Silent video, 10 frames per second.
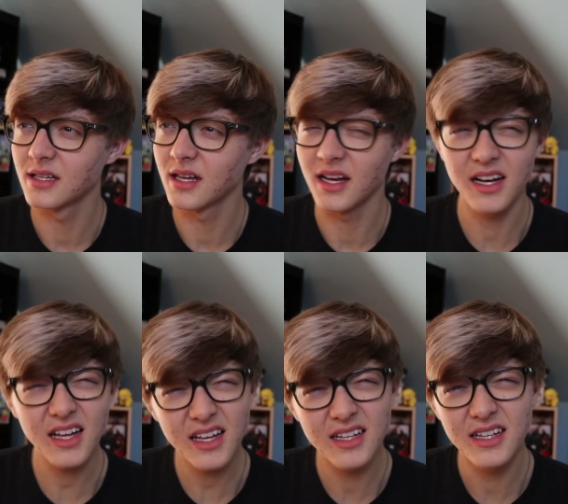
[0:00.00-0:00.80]

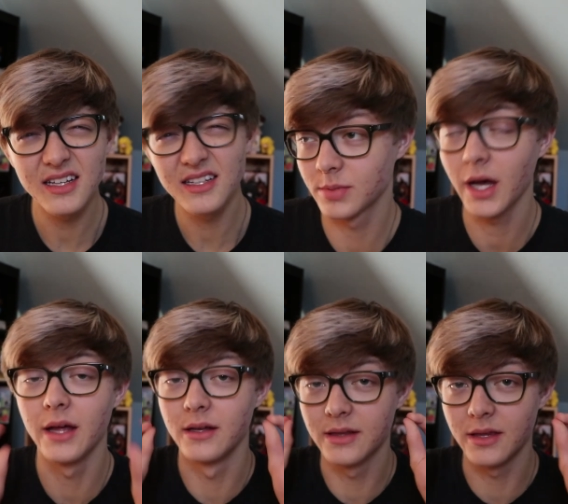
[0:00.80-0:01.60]
huh?
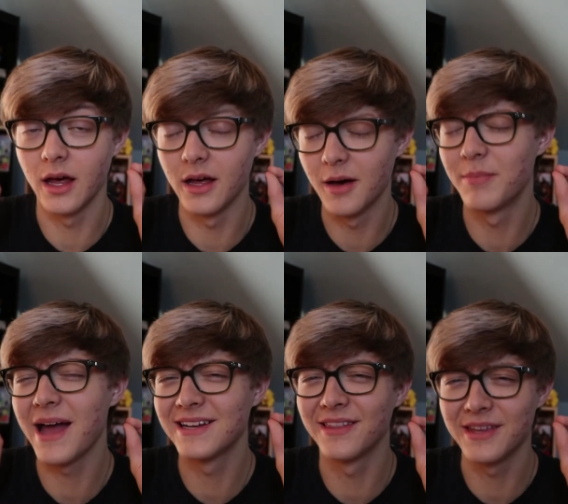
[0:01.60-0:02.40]
But the
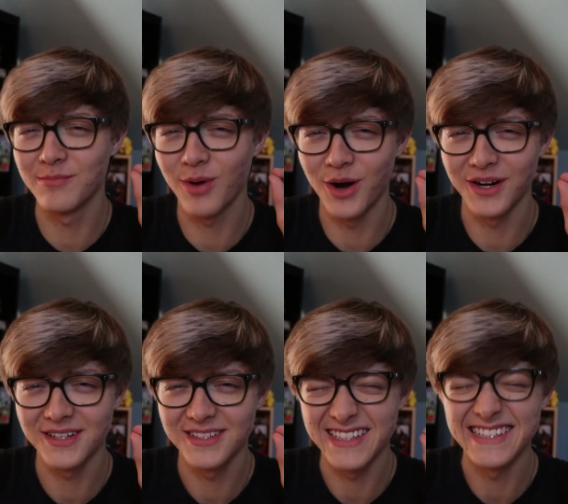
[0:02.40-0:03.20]
abandoned theme park.
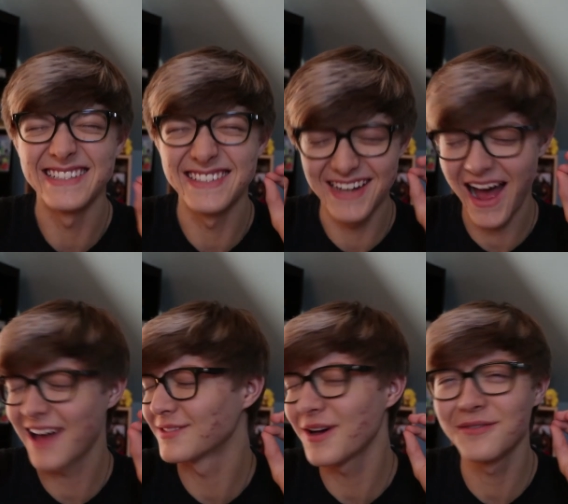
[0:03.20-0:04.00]

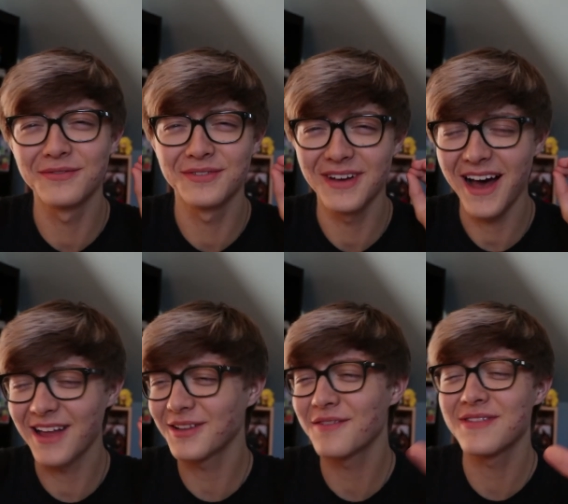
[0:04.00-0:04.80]
I love
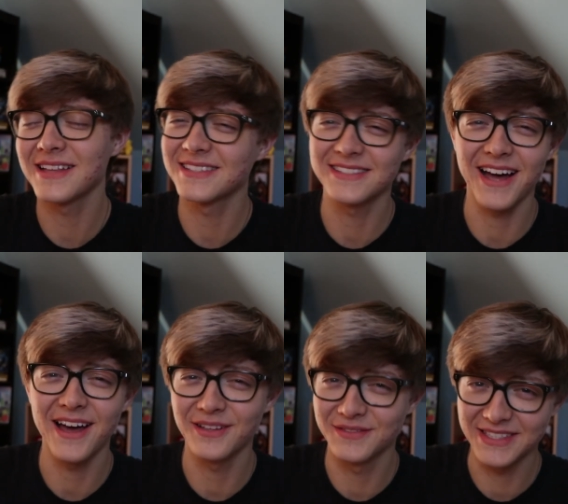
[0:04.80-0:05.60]
that style of